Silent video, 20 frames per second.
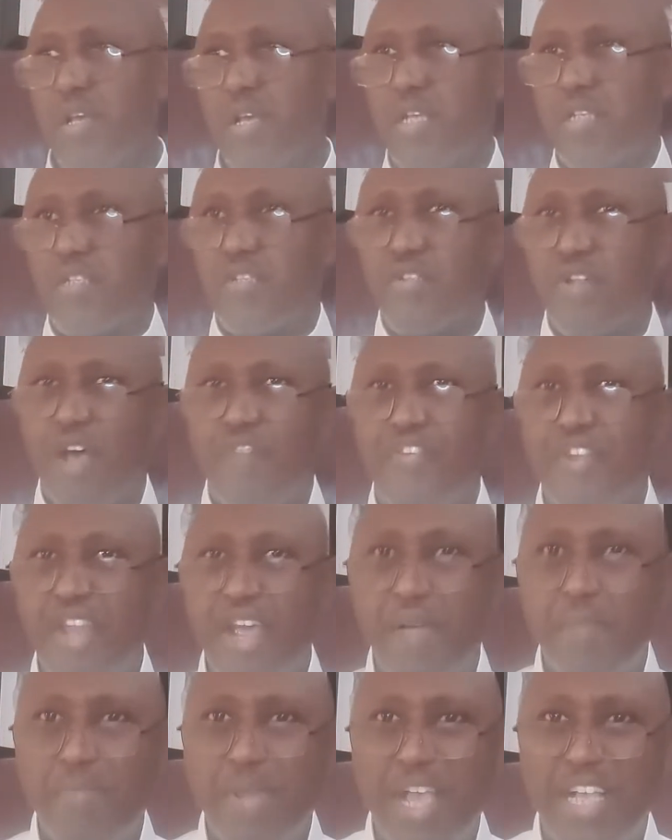There's nothing
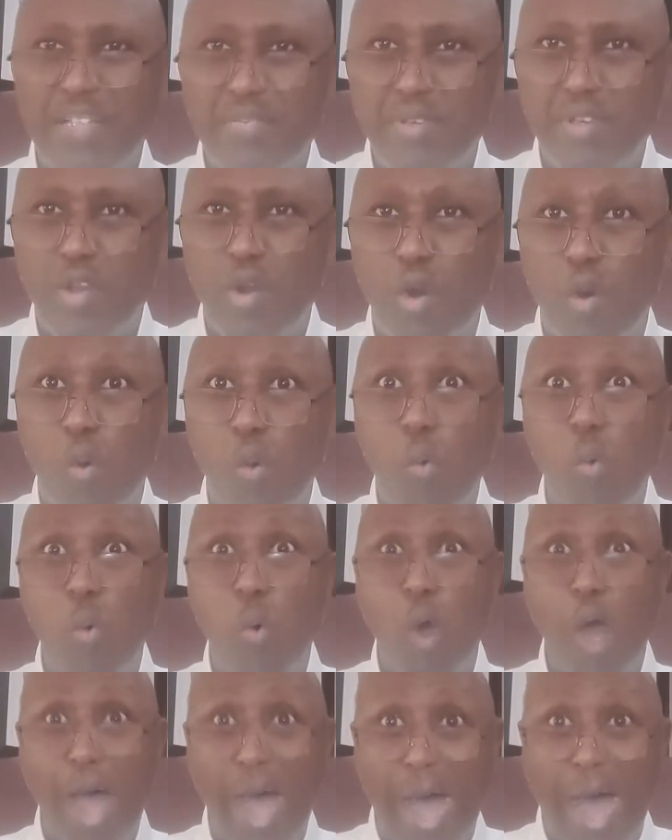that makes me go
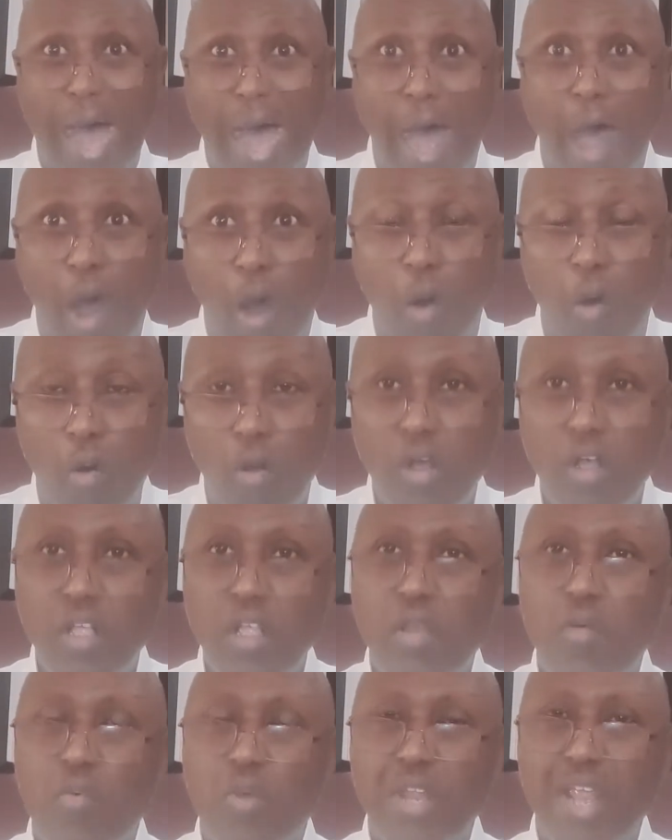wow
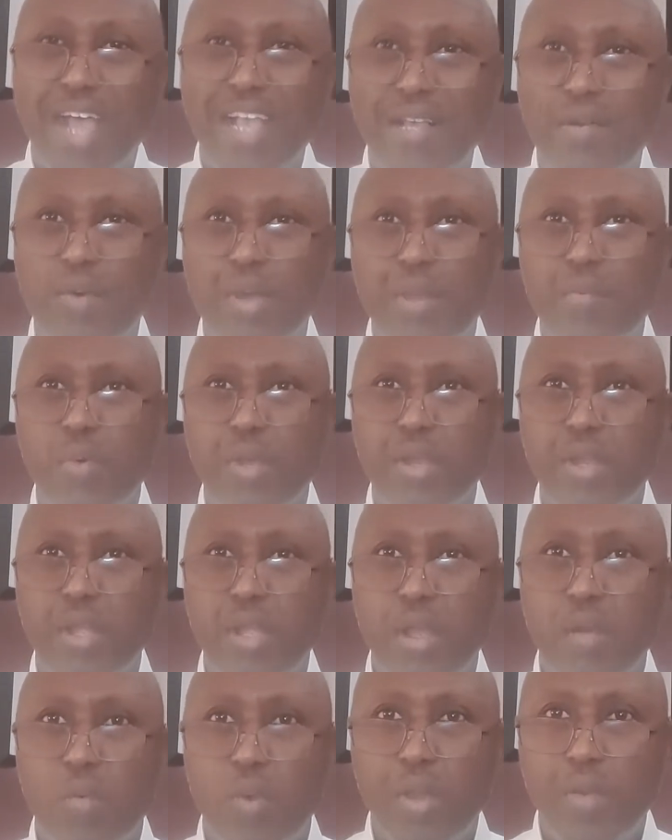when I when when
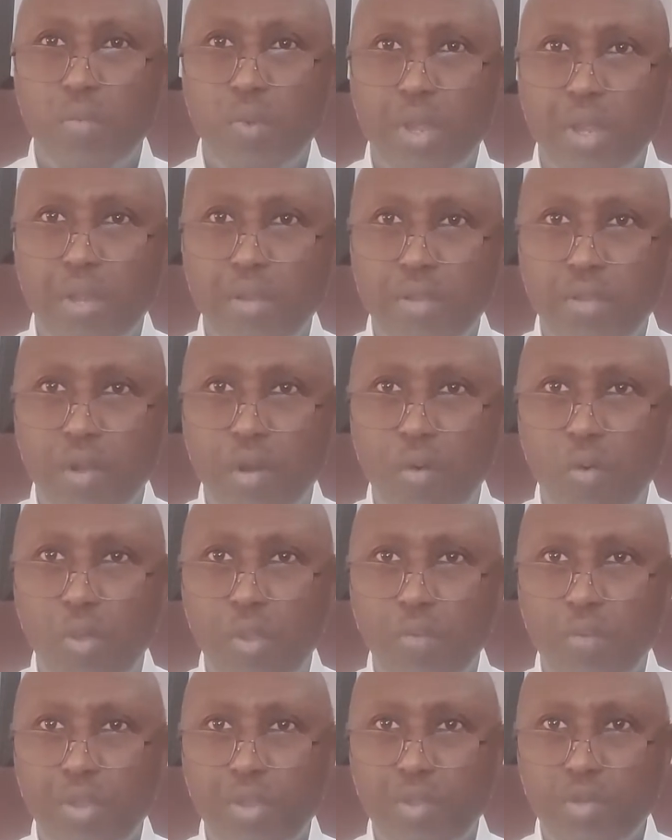when, when you know
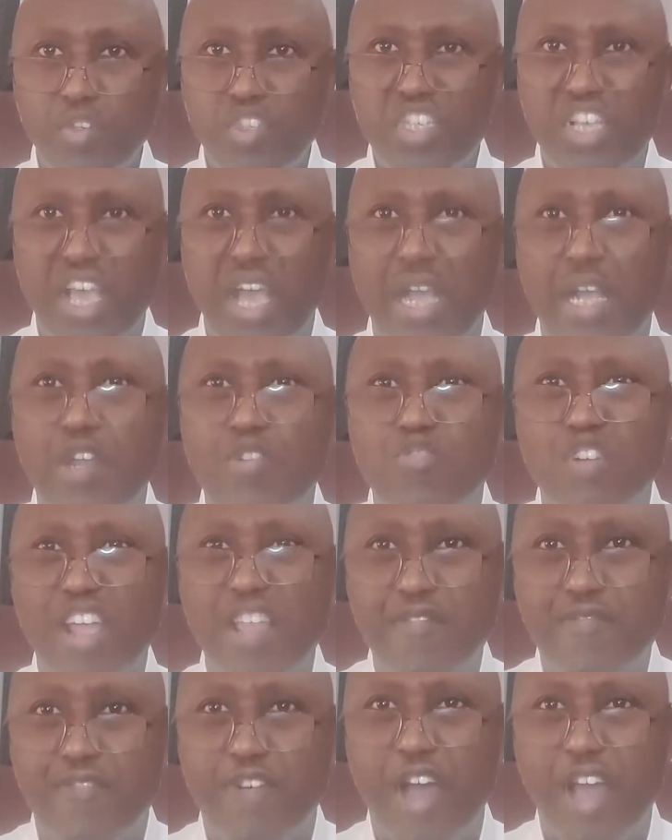when, when you see a
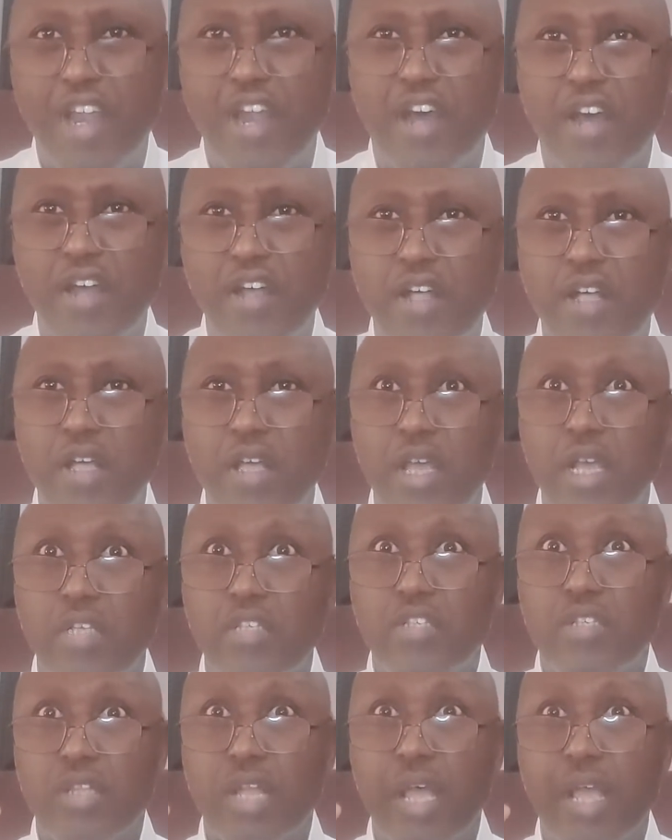great fighter.
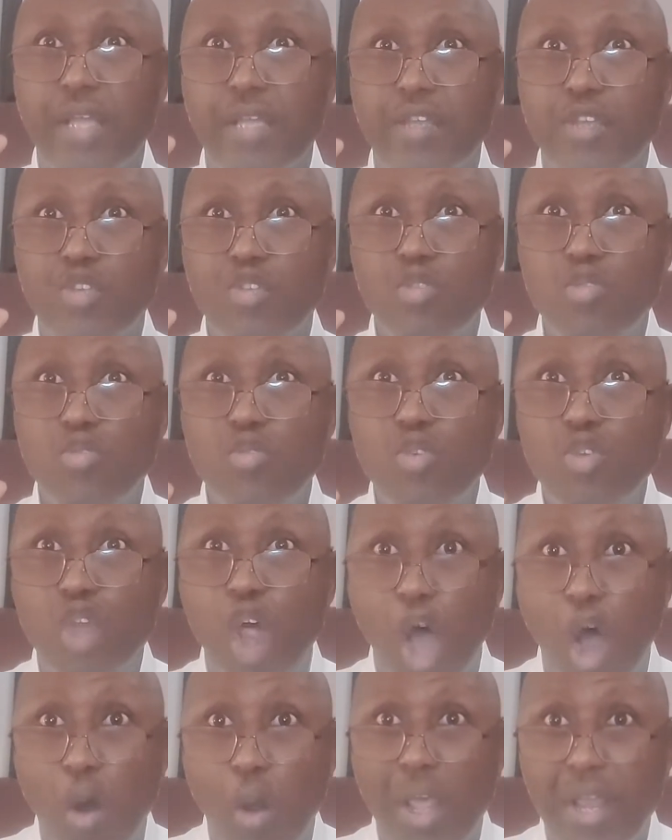It's like you
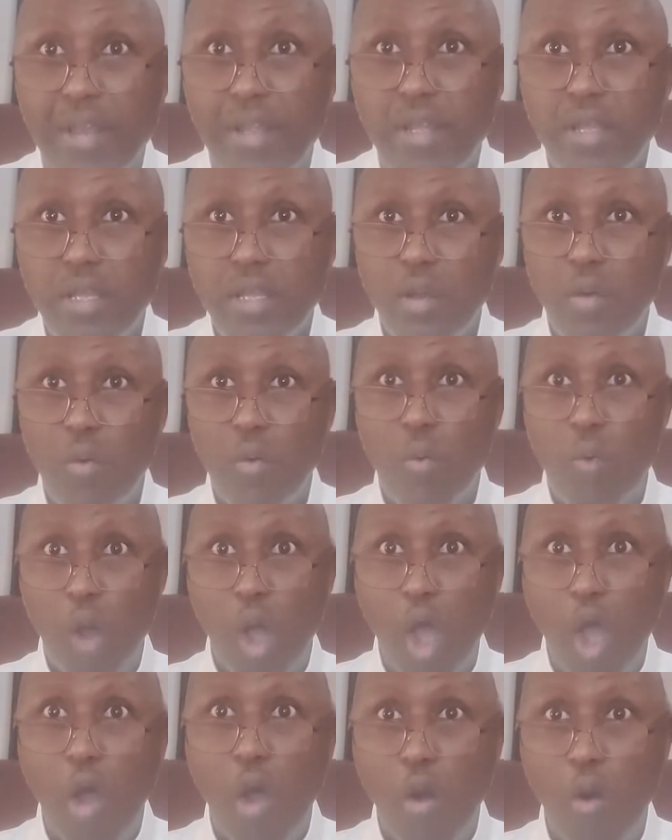know it.
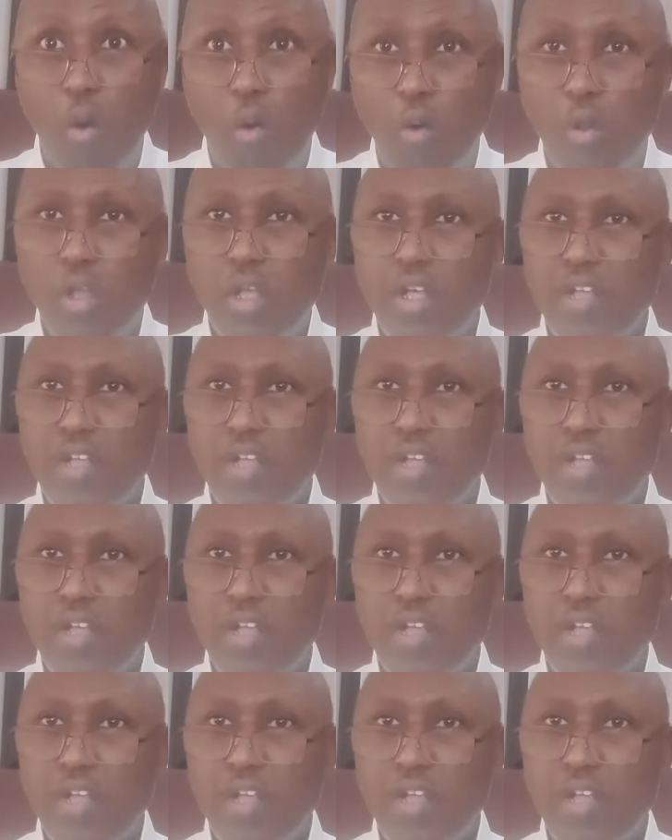Whoa!